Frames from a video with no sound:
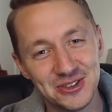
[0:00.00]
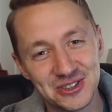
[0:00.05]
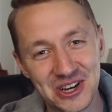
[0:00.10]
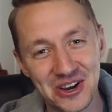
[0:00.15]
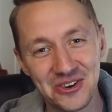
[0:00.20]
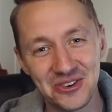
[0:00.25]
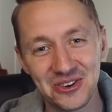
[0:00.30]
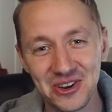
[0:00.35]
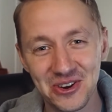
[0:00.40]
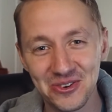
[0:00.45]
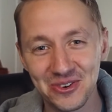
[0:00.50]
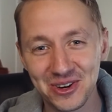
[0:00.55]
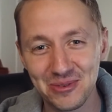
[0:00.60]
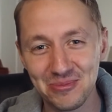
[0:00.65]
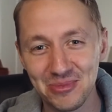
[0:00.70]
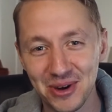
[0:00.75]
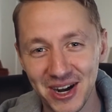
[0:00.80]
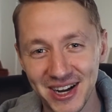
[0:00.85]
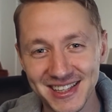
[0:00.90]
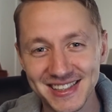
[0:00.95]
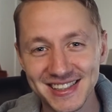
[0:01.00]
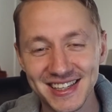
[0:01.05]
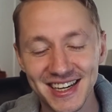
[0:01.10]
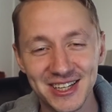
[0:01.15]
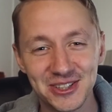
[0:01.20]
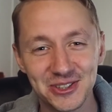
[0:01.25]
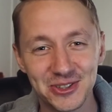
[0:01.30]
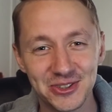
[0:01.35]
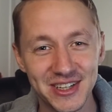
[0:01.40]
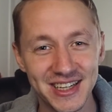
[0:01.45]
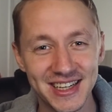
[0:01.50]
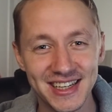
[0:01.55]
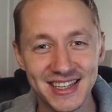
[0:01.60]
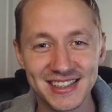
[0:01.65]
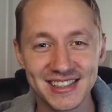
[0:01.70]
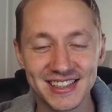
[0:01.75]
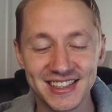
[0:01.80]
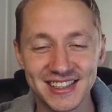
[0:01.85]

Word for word: don't know what a bonsai tree is,